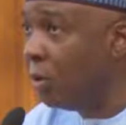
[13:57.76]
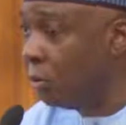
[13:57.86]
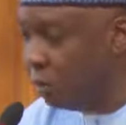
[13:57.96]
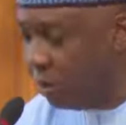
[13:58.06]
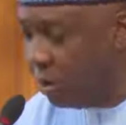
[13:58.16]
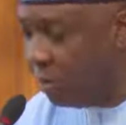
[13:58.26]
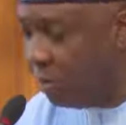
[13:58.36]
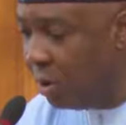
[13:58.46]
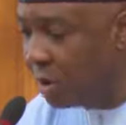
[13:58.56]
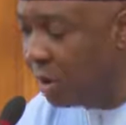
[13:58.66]
will be
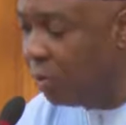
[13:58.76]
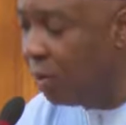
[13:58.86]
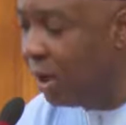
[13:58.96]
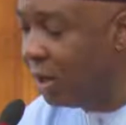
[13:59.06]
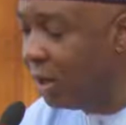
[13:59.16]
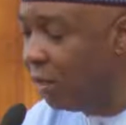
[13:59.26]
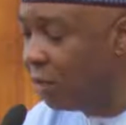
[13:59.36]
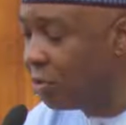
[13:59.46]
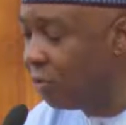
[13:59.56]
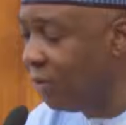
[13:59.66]
immense and will add a
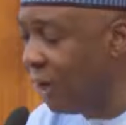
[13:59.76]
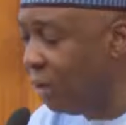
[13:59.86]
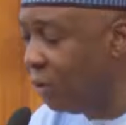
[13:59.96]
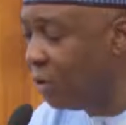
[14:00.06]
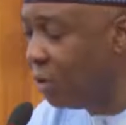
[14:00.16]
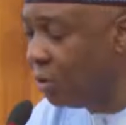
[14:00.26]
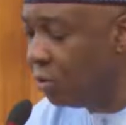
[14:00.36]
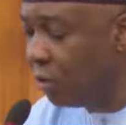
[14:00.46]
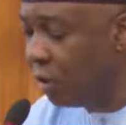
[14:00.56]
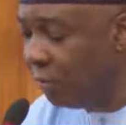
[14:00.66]
lot of value
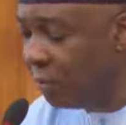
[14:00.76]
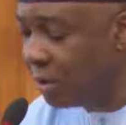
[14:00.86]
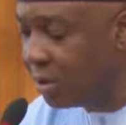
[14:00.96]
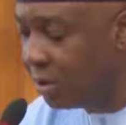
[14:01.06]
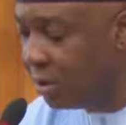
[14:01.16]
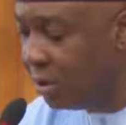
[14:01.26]
to the government.